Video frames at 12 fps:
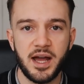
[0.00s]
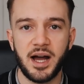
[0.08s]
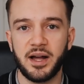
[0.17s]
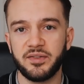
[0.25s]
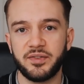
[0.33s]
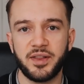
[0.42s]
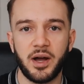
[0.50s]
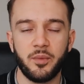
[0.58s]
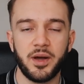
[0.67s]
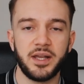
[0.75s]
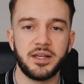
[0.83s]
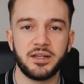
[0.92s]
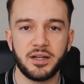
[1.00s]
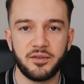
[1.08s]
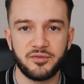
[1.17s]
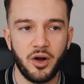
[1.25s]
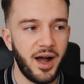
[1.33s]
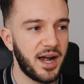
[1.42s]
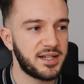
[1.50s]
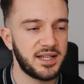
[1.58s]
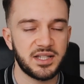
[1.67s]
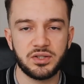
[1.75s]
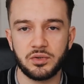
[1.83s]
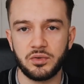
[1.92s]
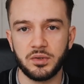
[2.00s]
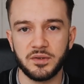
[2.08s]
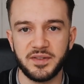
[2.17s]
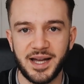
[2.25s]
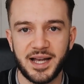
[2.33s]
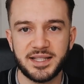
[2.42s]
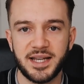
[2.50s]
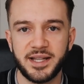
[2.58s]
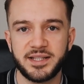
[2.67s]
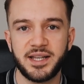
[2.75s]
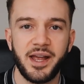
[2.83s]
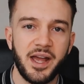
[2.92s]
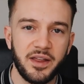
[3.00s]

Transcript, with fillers: and that way I've got access to all of the assets.